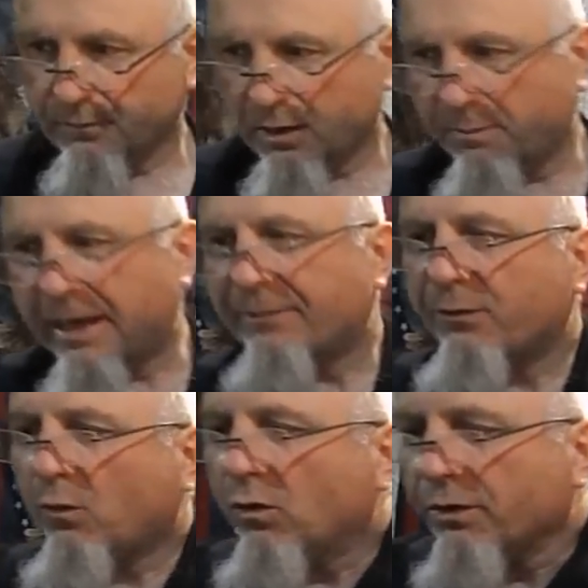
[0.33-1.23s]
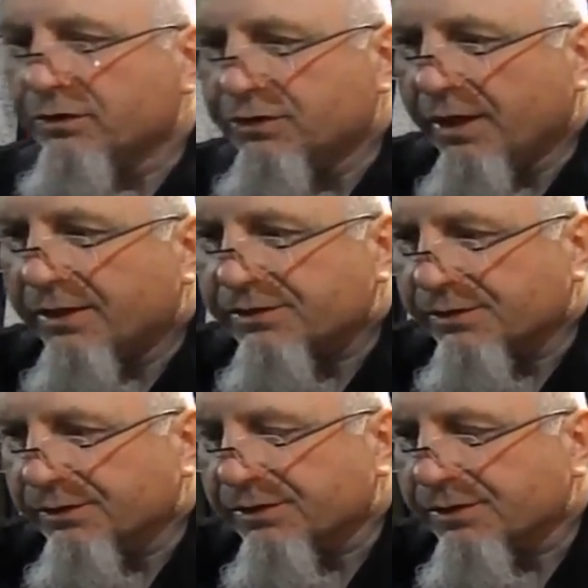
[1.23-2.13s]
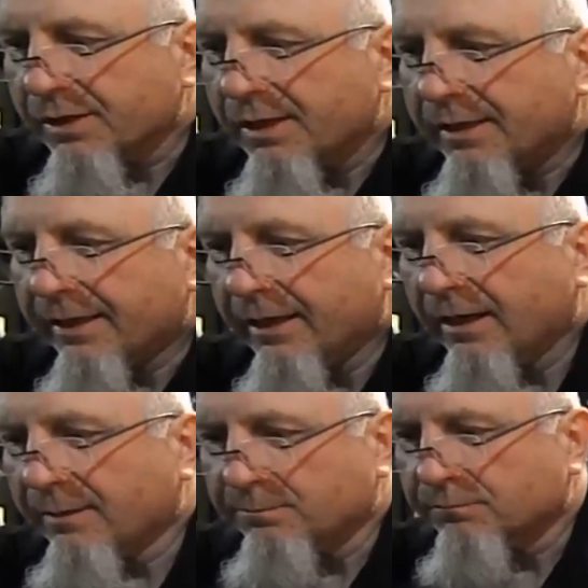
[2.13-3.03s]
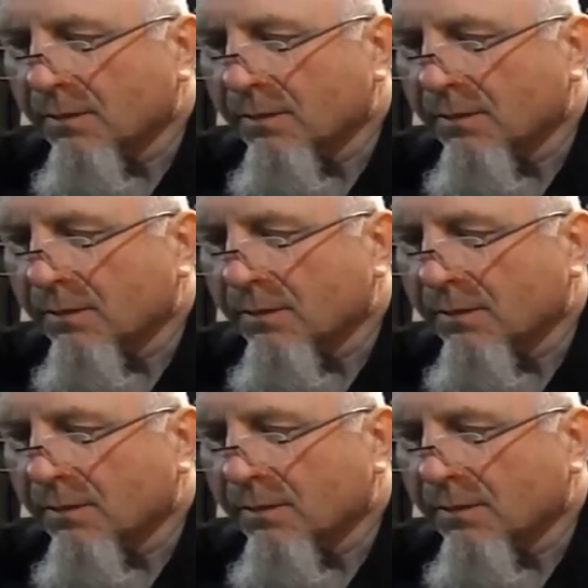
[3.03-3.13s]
About the word justice, and I